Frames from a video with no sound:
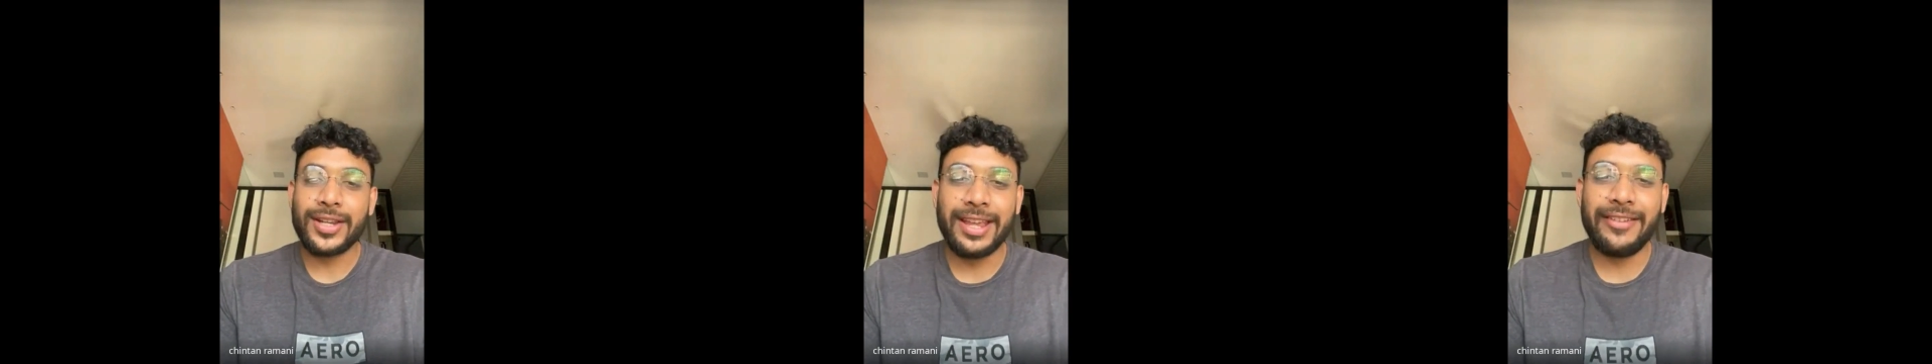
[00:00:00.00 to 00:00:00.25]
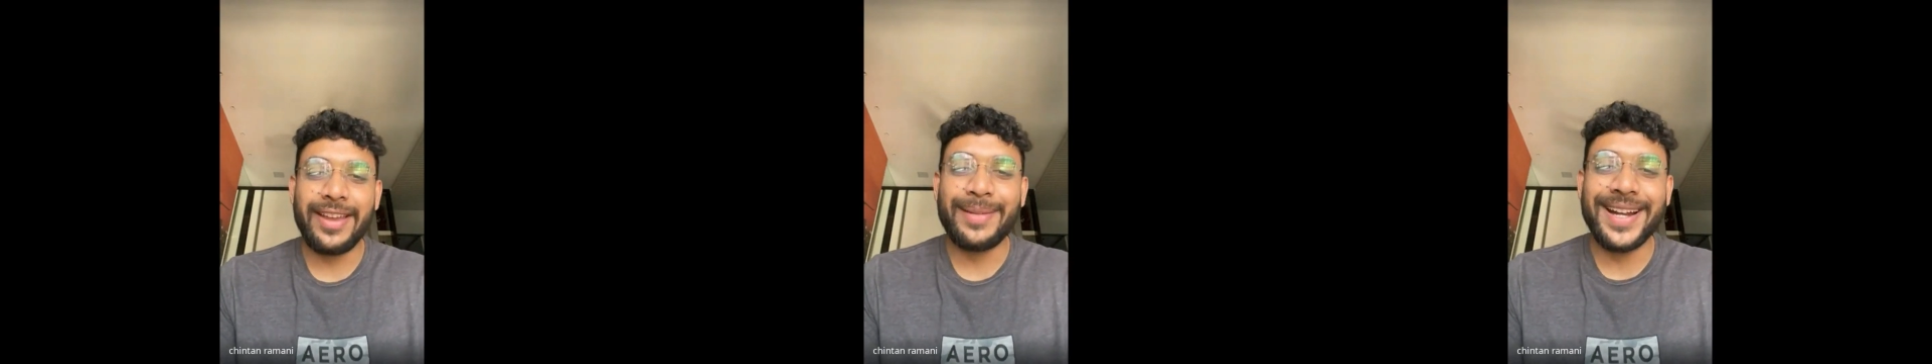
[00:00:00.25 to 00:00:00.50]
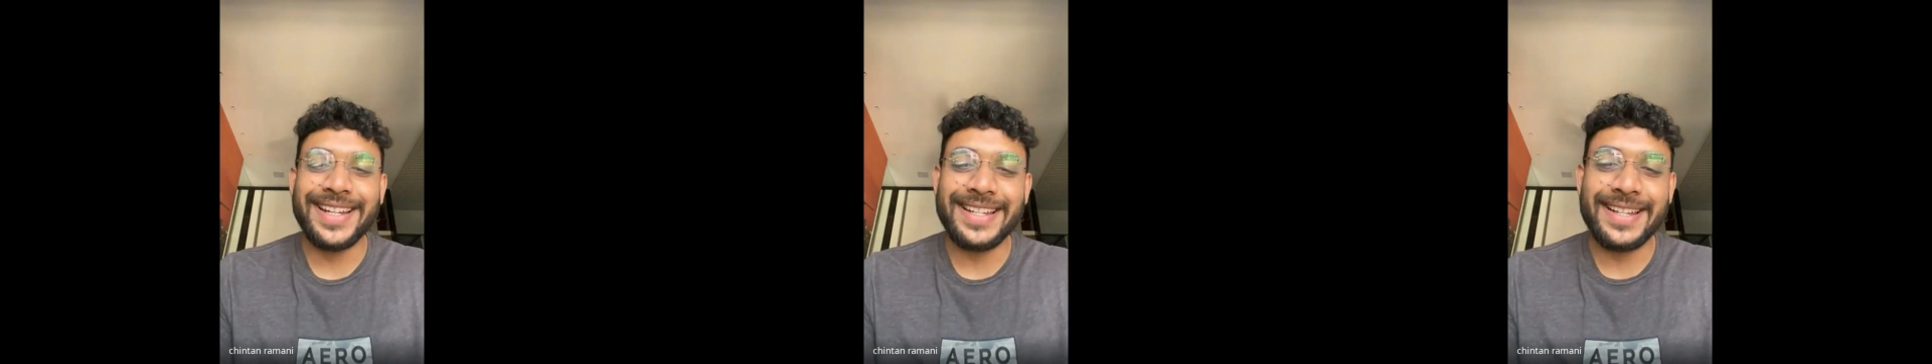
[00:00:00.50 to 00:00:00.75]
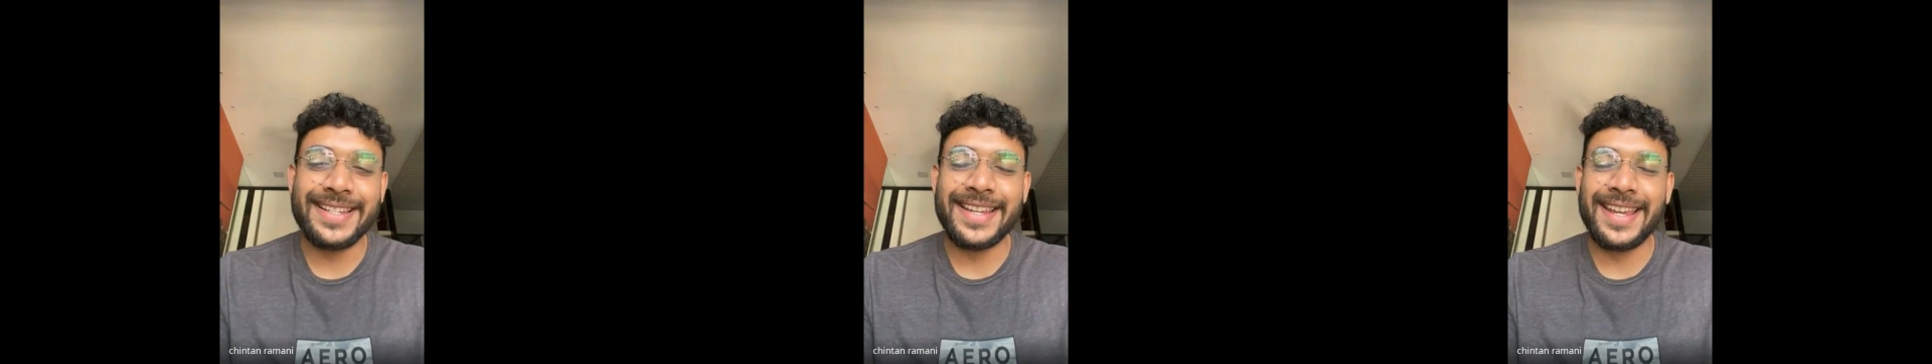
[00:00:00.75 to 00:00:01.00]
giving my
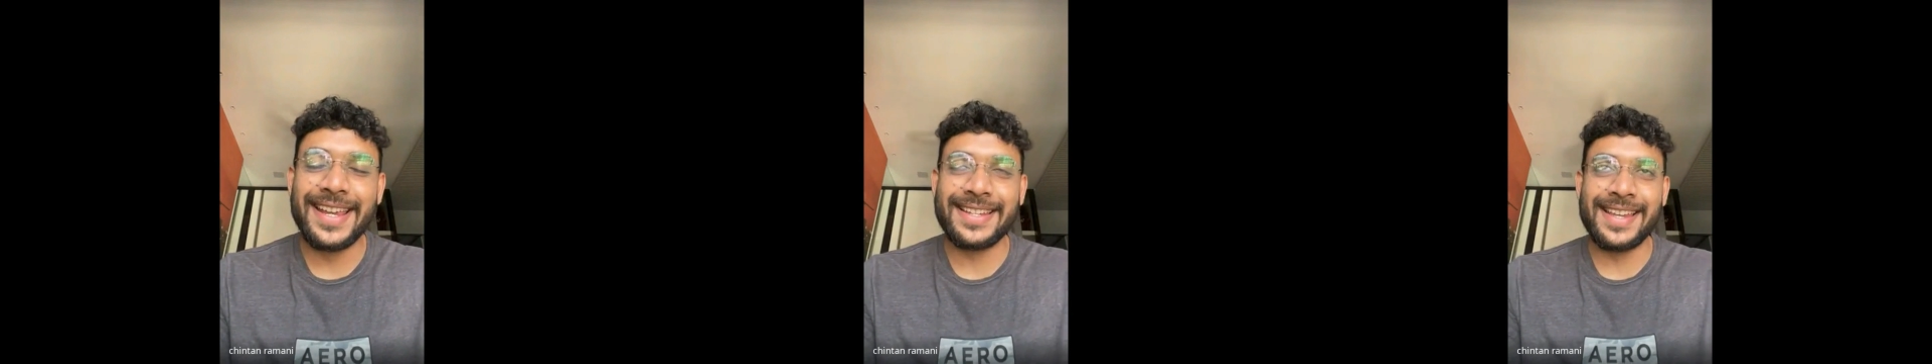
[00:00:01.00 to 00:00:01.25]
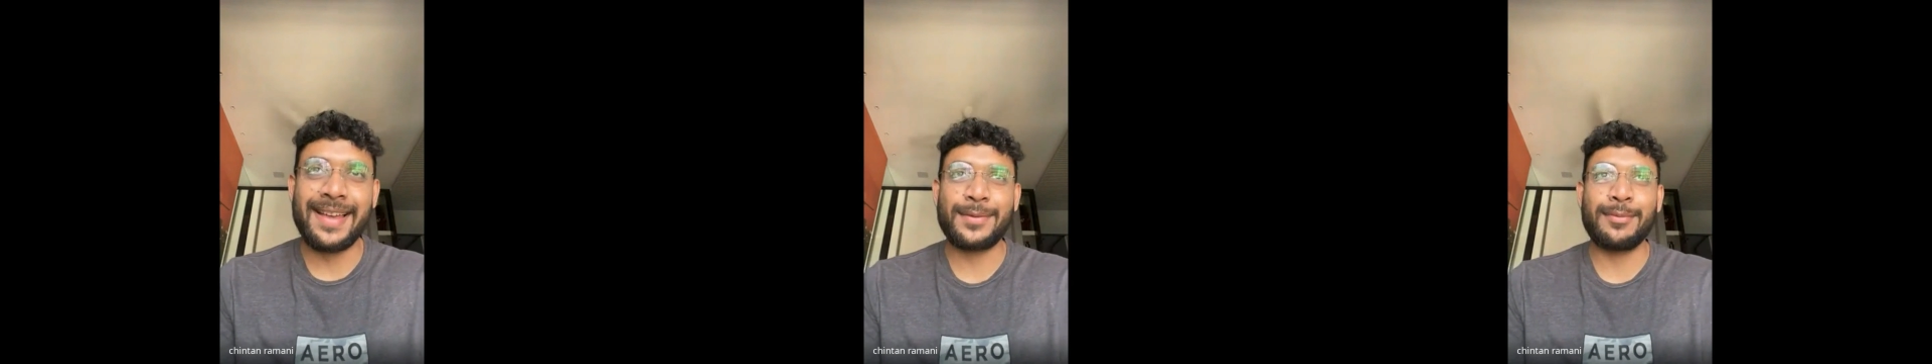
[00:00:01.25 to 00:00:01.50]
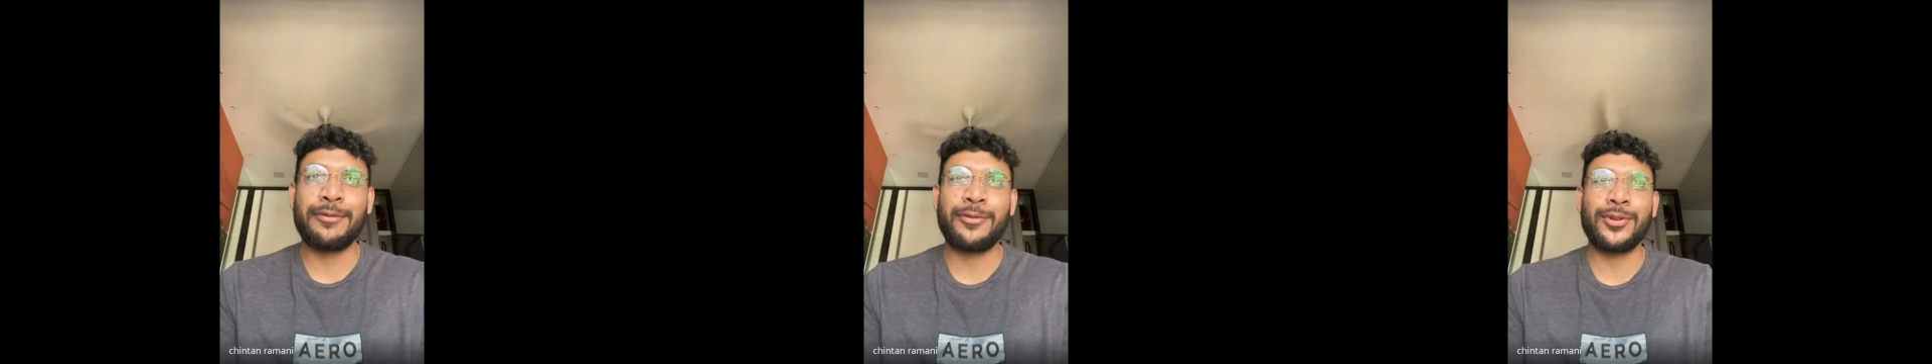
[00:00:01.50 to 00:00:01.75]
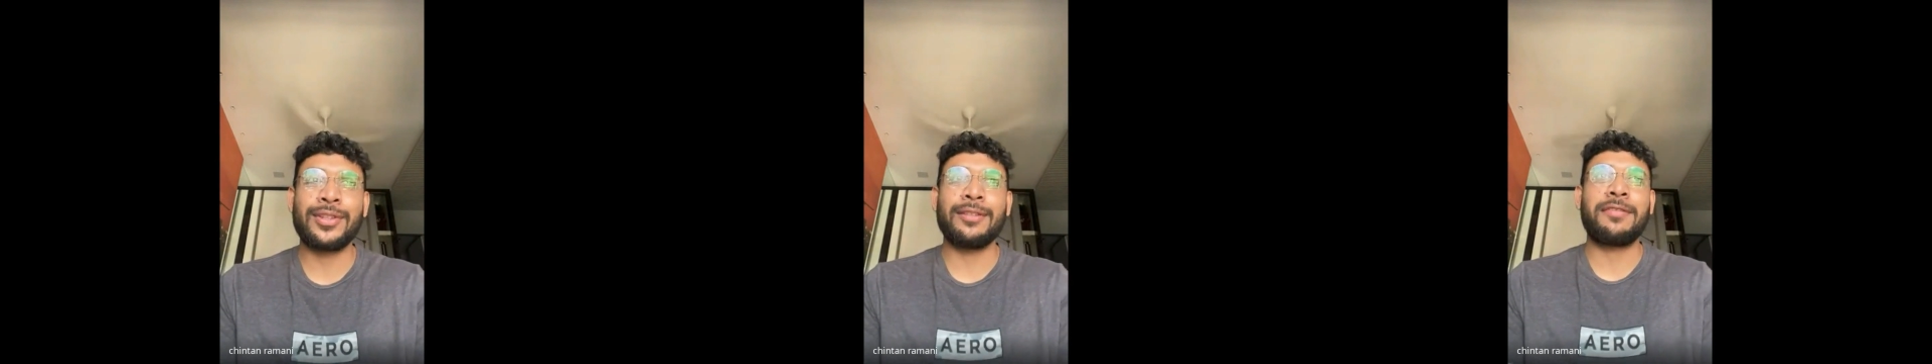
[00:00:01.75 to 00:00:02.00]
DGC exams
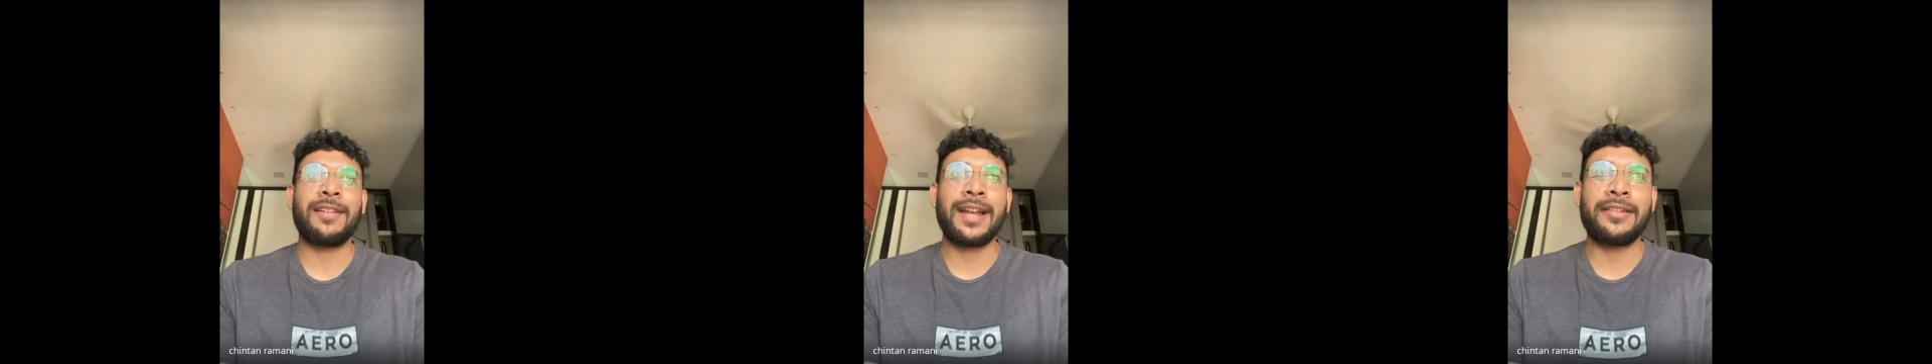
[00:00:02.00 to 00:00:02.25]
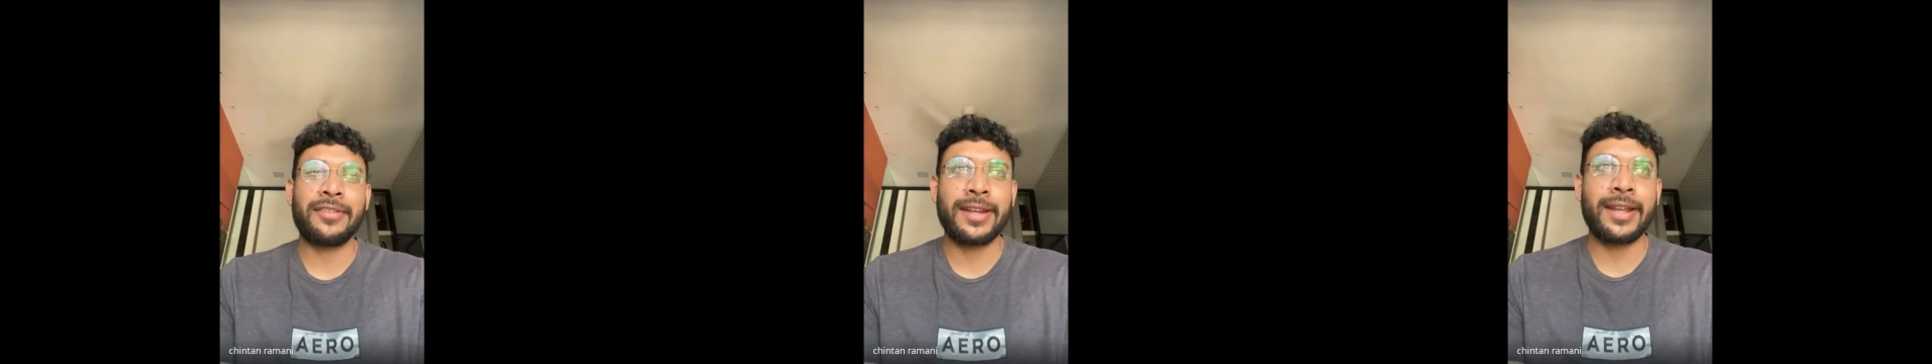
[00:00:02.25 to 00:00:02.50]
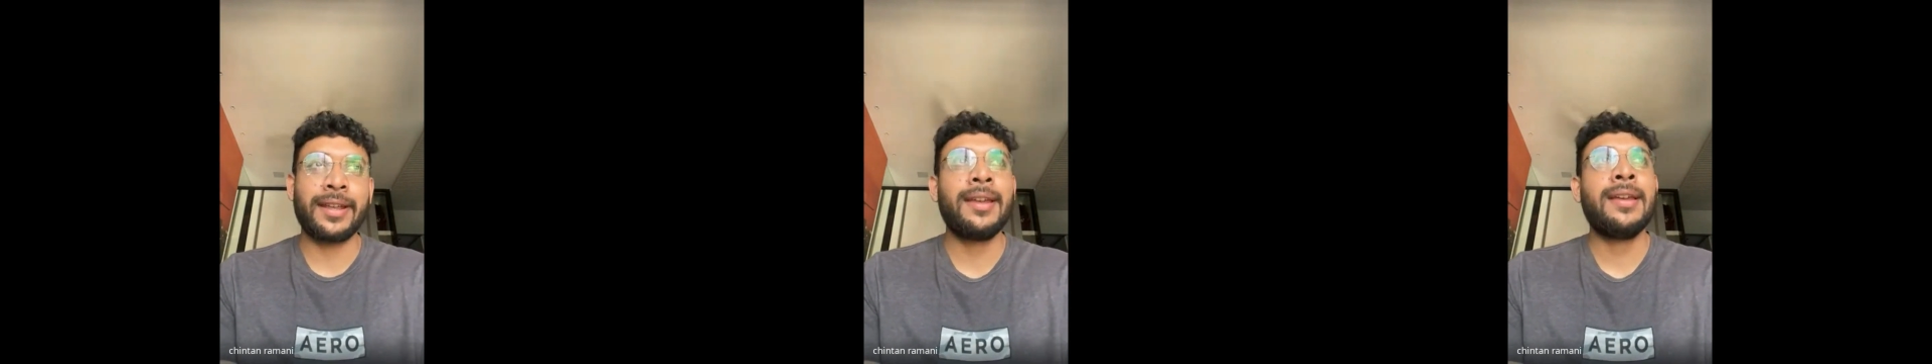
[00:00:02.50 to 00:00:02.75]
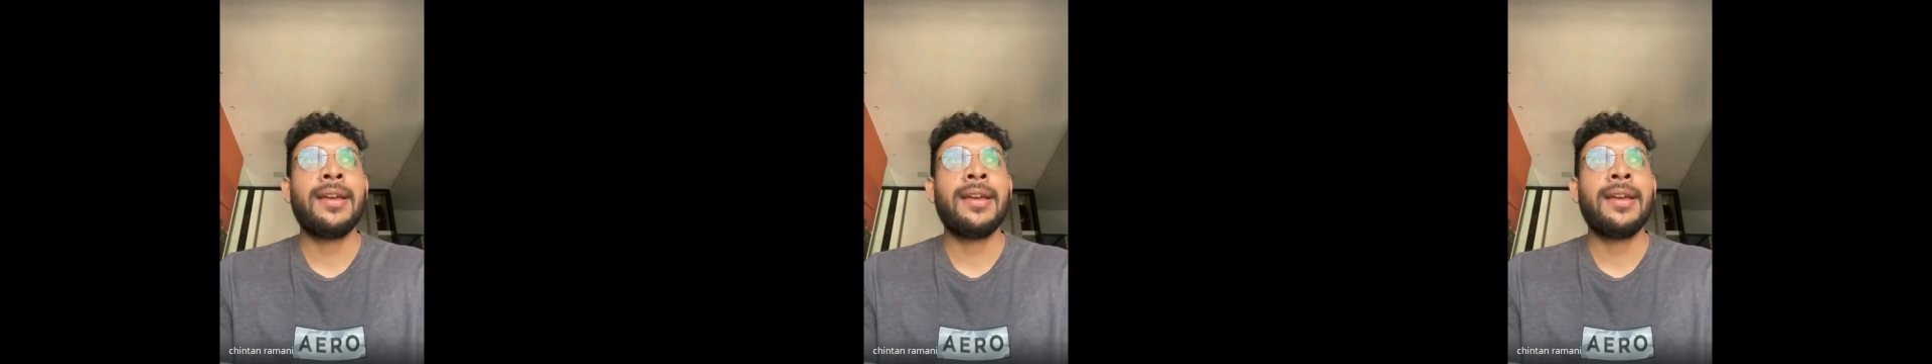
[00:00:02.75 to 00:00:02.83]
before the flight training.